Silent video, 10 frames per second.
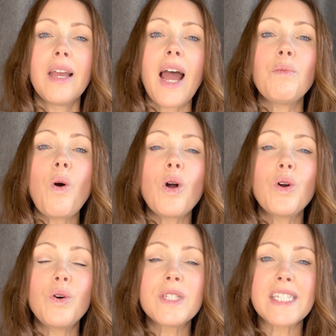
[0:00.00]
And what
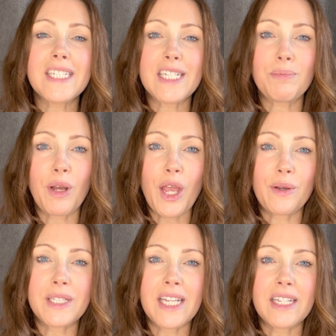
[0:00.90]
causes
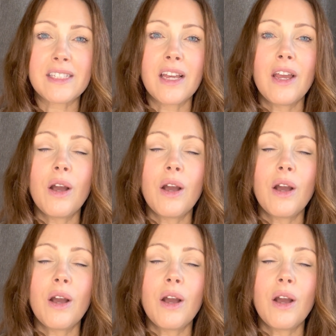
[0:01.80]
dysbiosis?